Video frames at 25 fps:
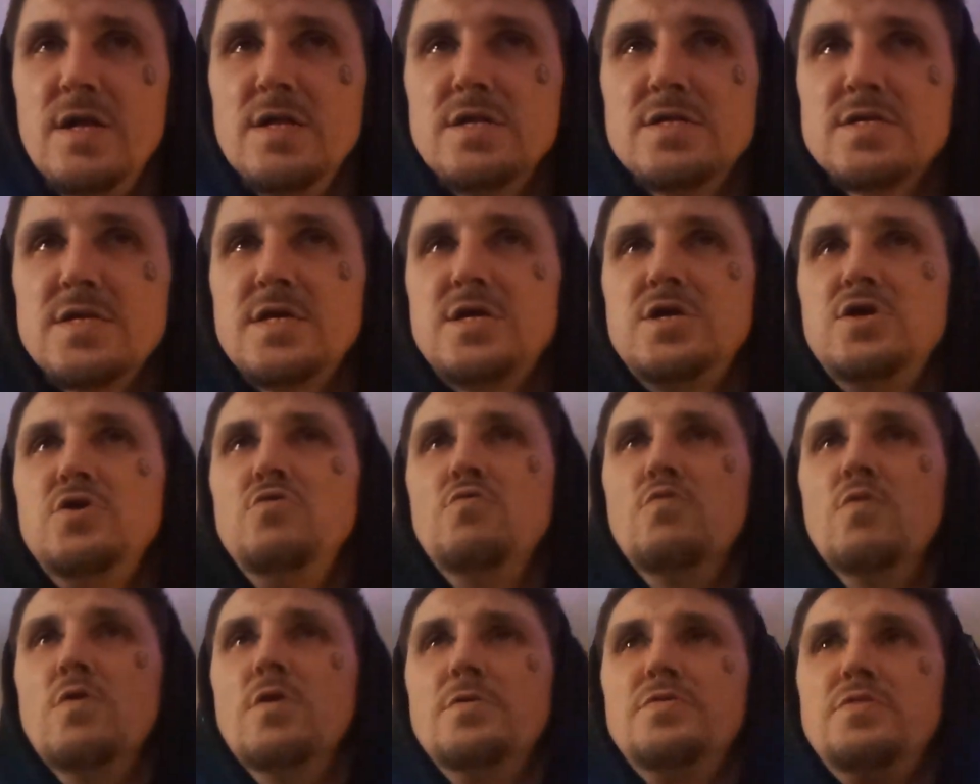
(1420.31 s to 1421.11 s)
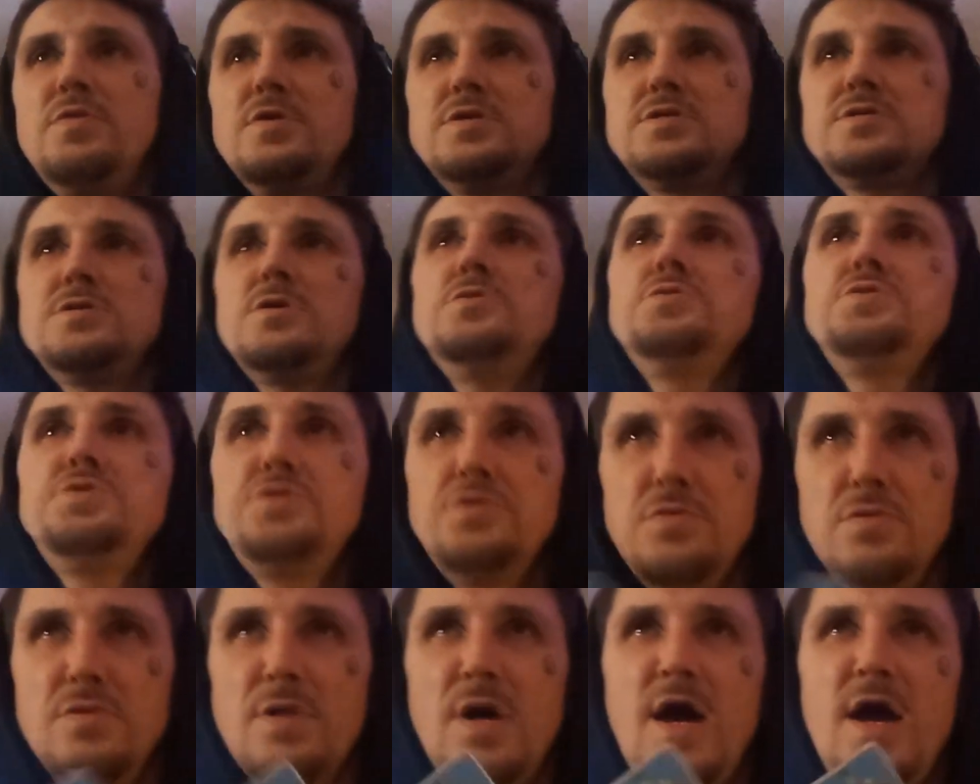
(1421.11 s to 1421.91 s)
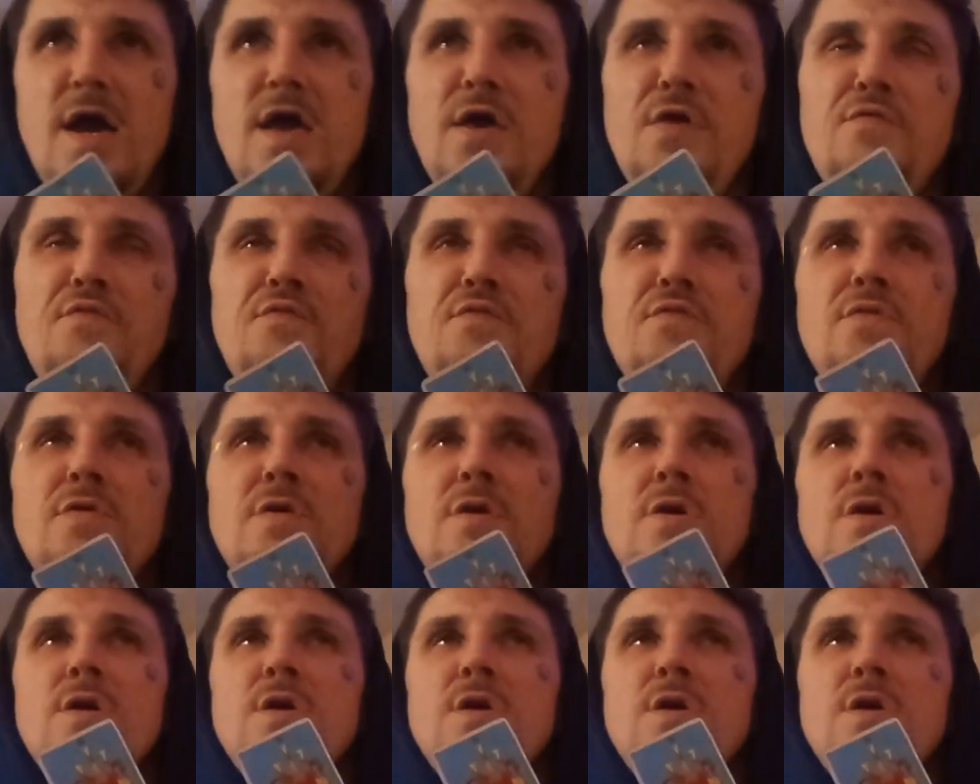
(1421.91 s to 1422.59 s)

It's like you want the social life.